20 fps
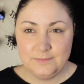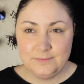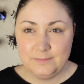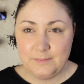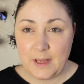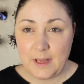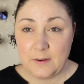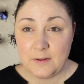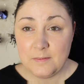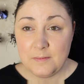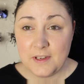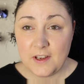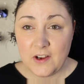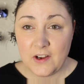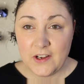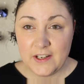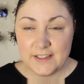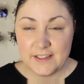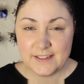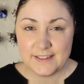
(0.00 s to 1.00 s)
Bear with me
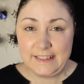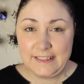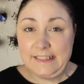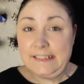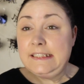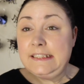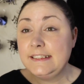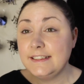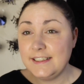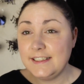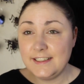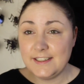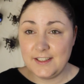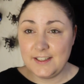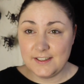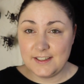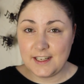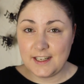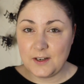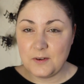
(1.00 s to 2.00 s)
guys, this is
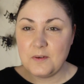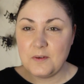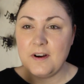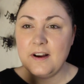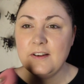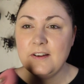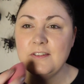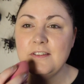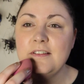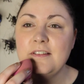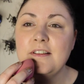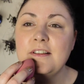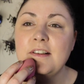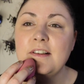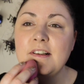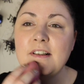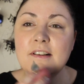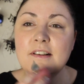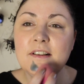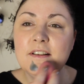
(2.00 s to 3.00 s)
going to take a while.
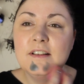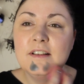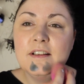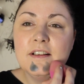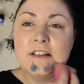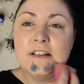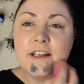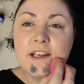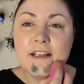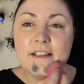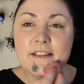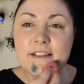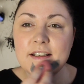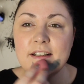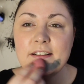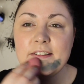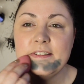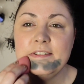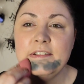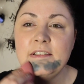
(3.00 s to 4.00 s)
Okay, so
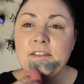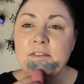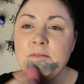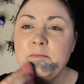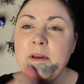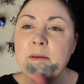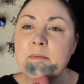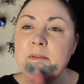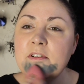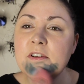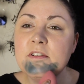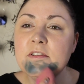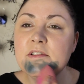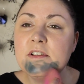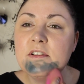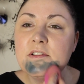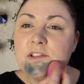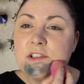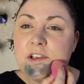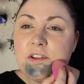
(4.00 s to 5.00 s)
let's, oh, maybe not
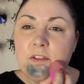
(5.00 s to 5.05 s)
as long as I